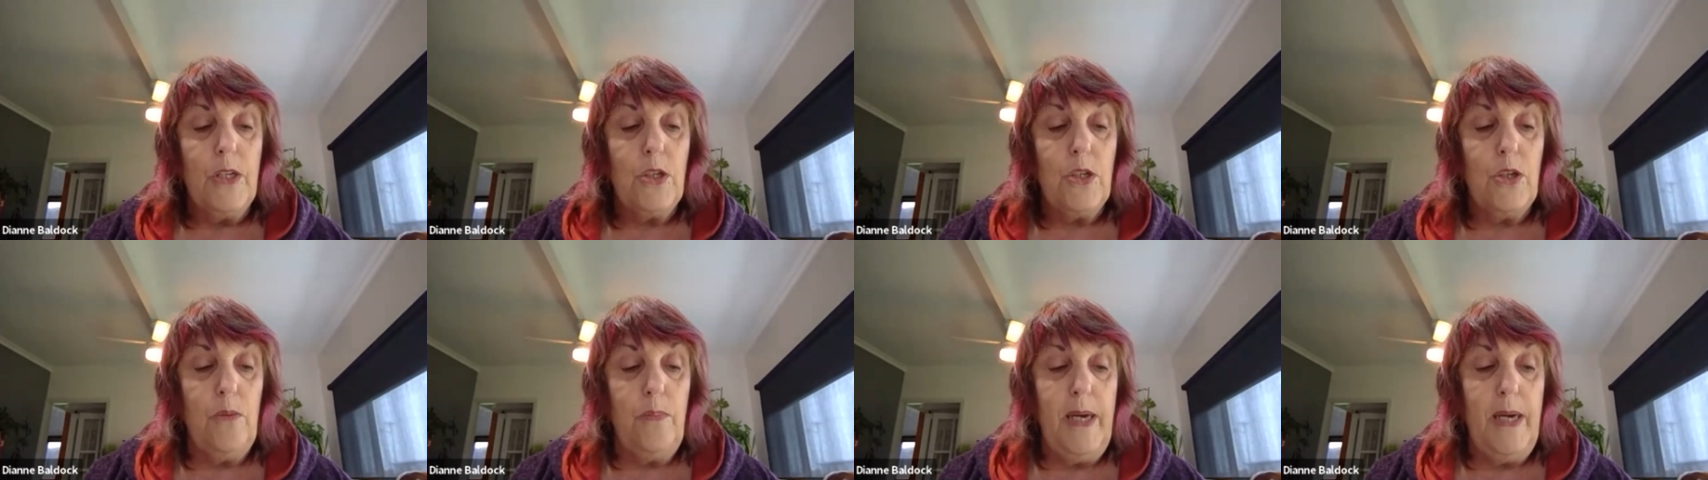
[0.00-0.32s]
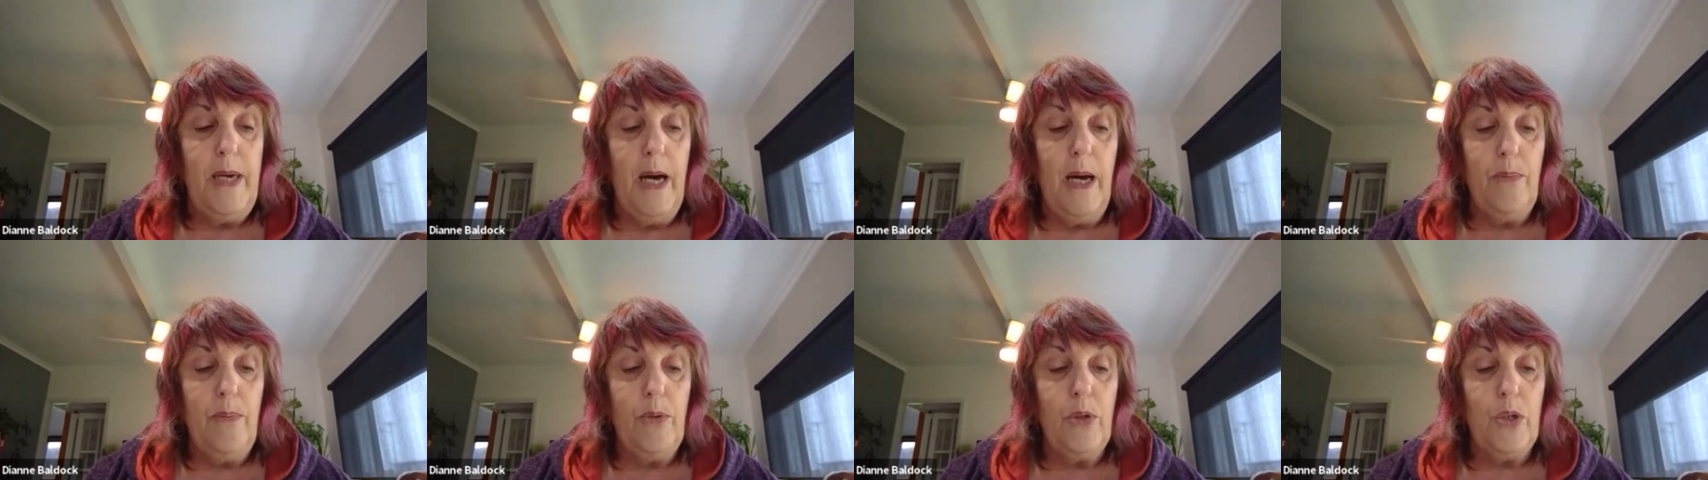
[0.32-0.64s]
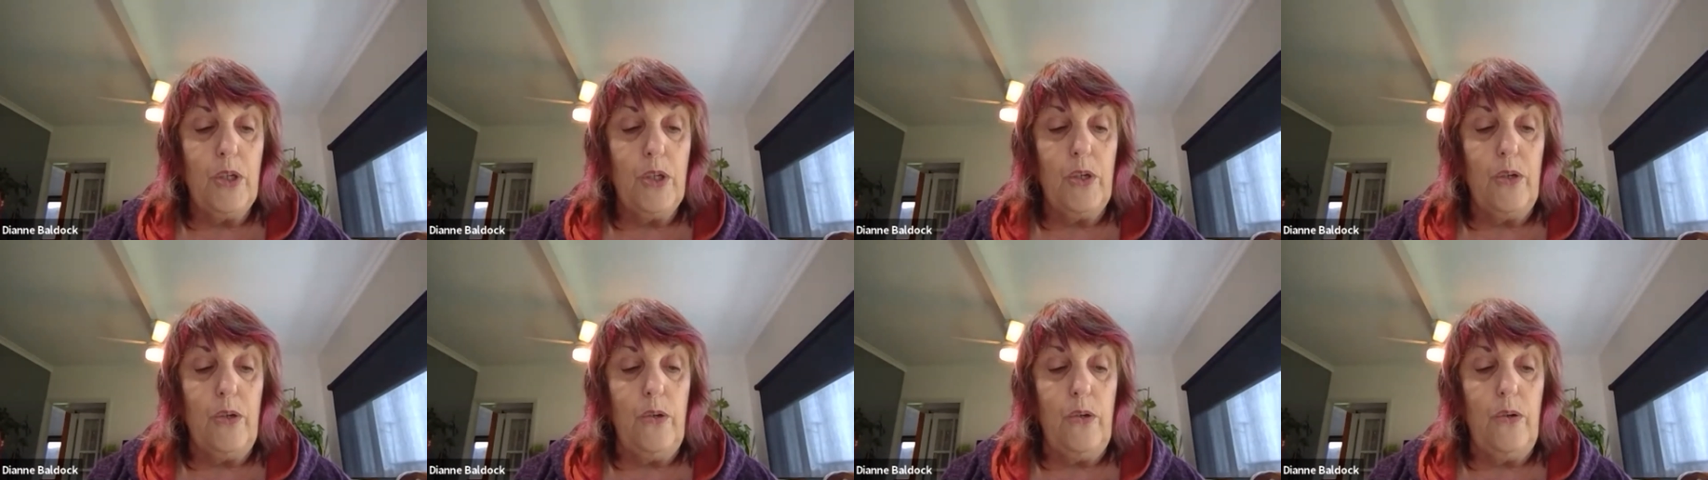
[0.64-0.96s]
to be able
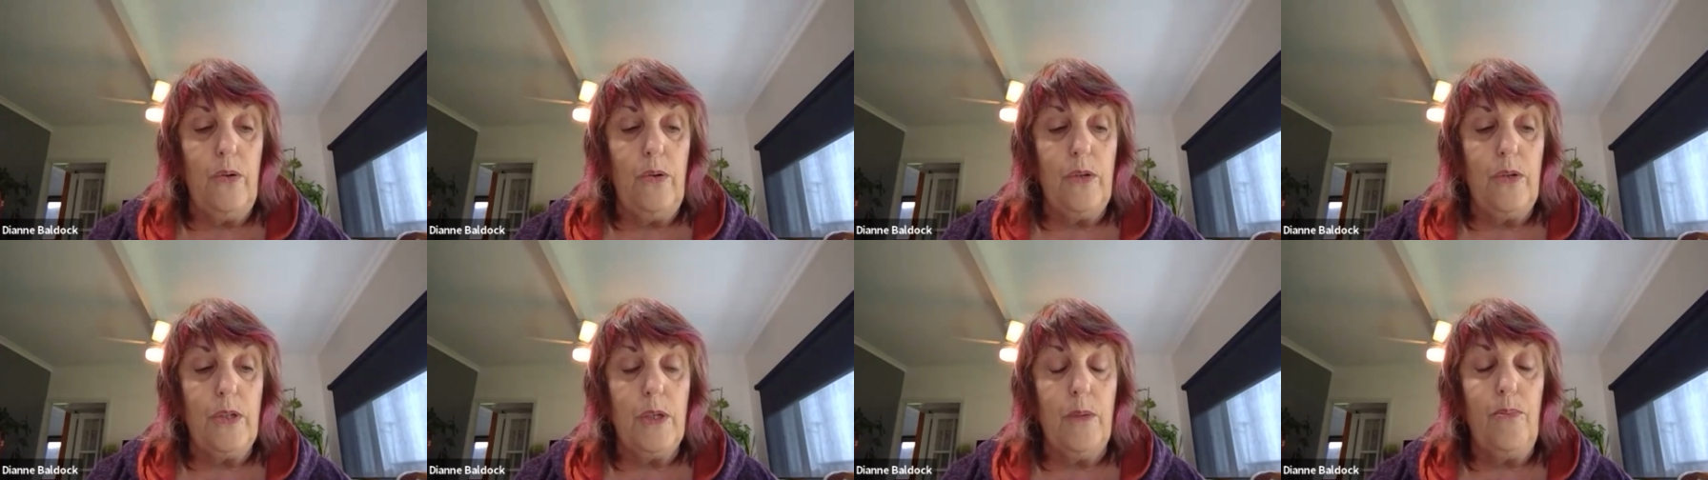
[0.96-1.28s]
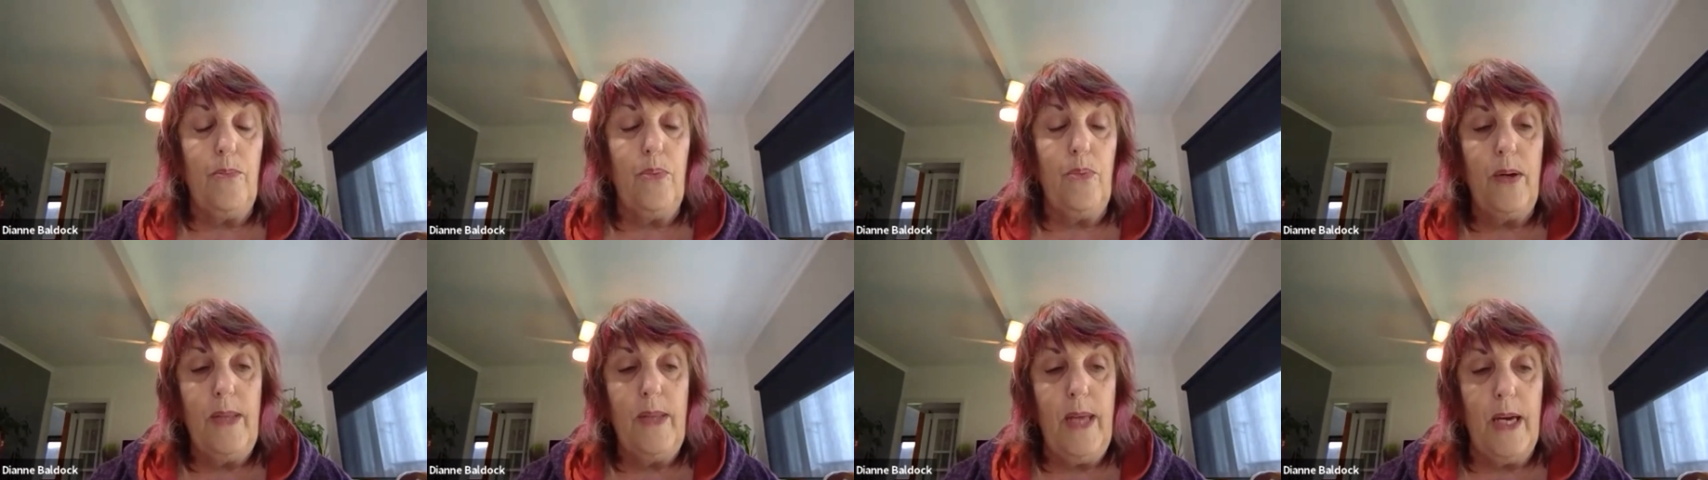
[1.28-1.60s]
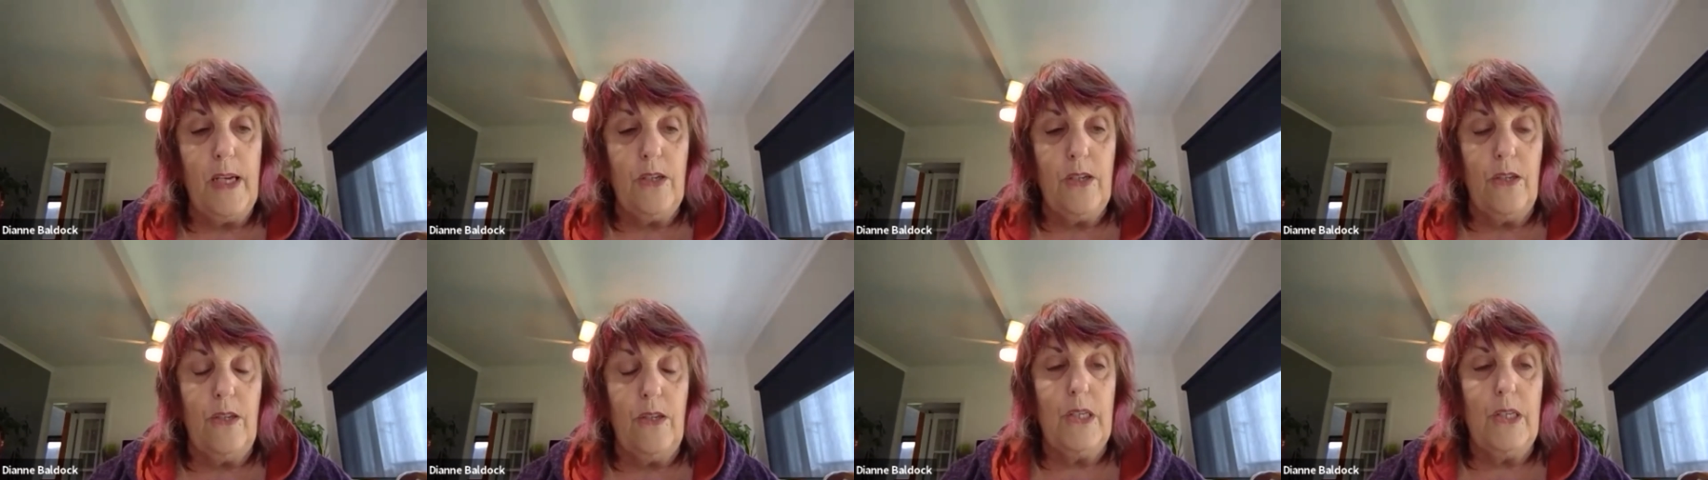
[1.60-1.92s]
to bring
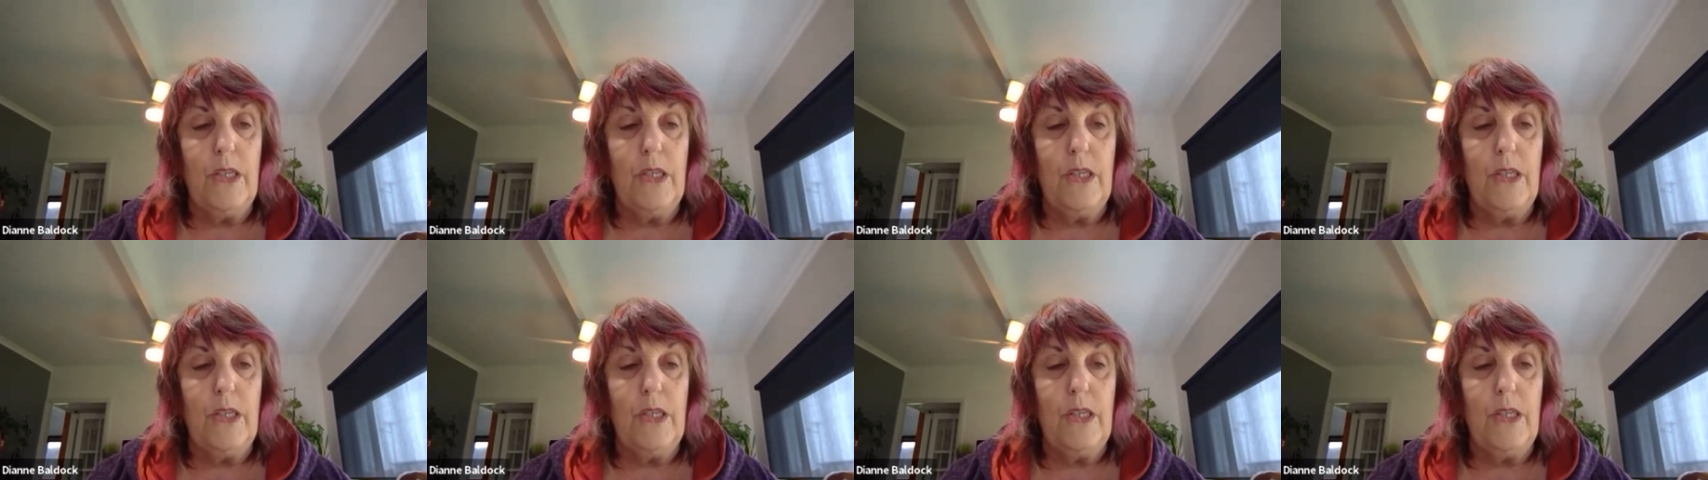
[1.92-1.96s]
that to